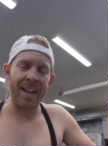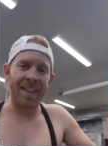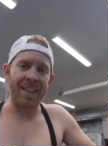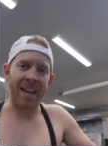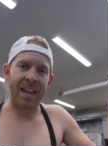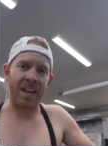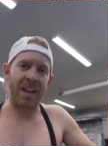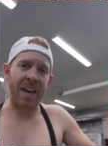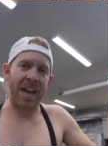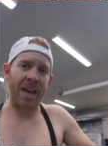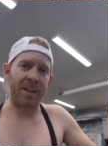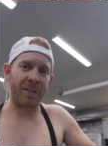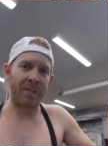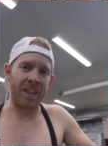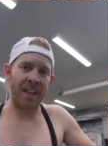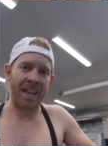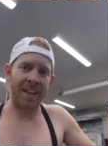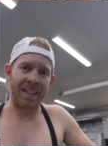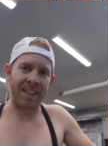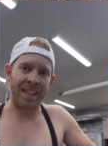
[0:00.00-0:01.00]
that you have to
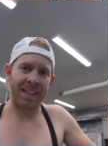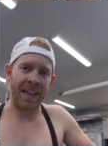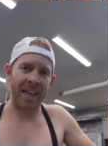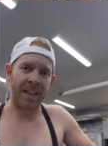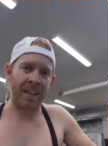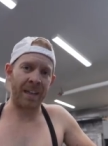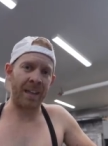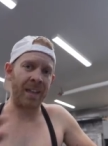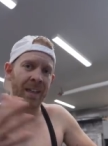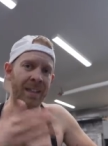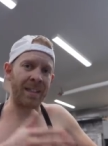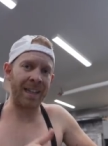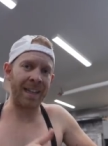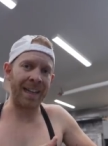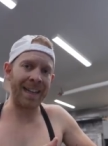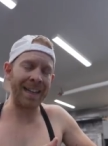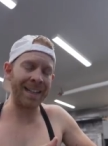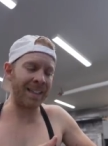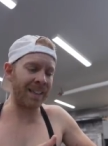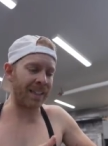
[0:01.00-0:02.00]
then send to
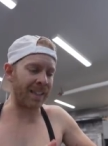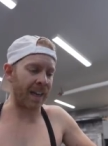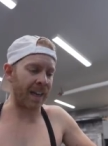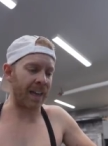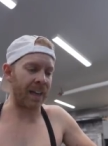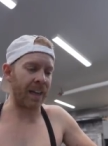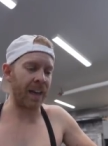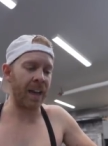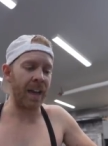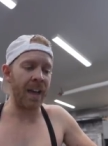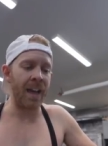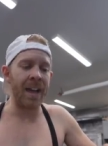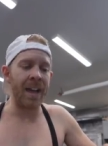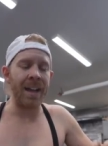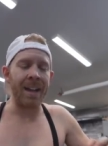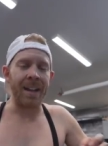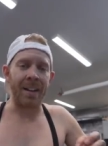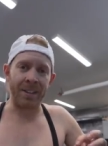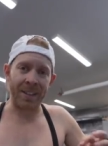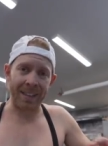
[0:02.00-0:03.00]
INSCYD.
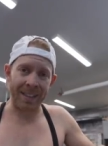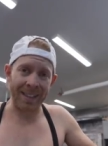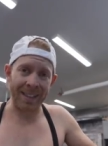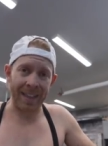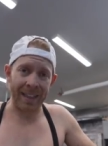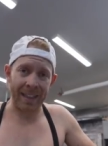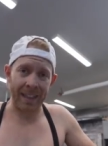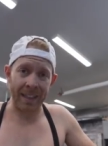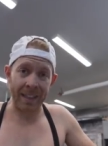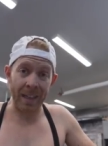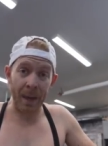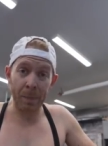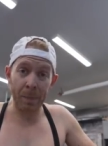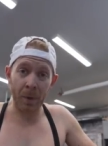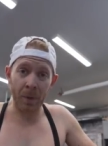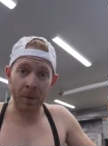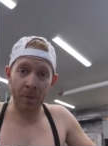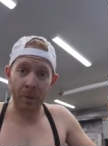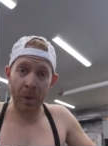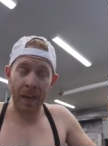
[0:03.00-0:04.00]
Now, to set this
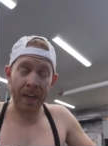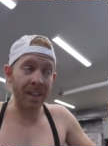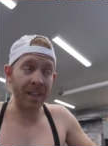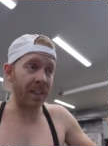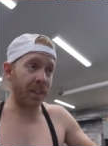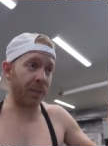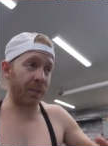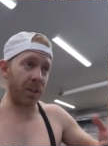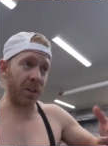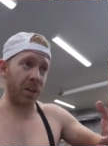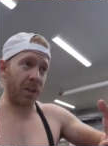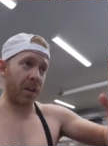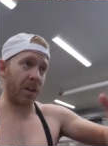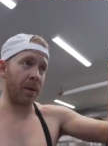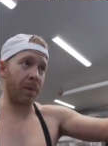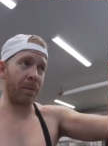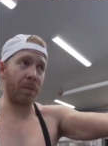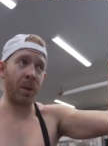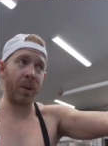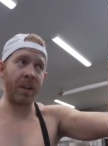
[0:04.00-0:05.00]
up right, if you're
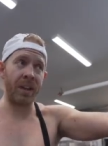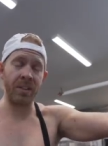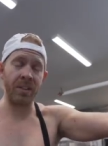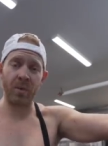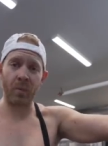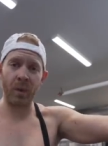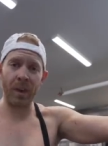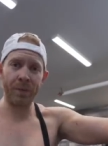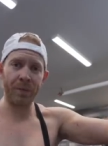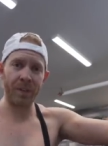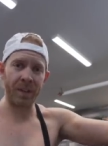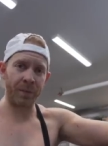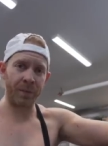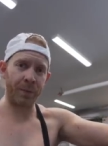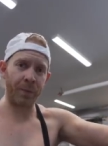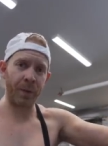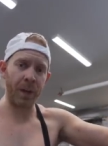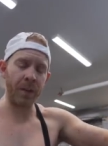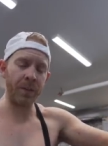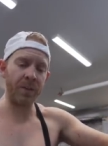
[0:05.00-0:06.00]
putting Zwift in
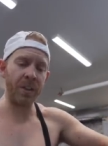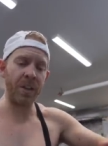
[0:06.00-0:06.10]
front of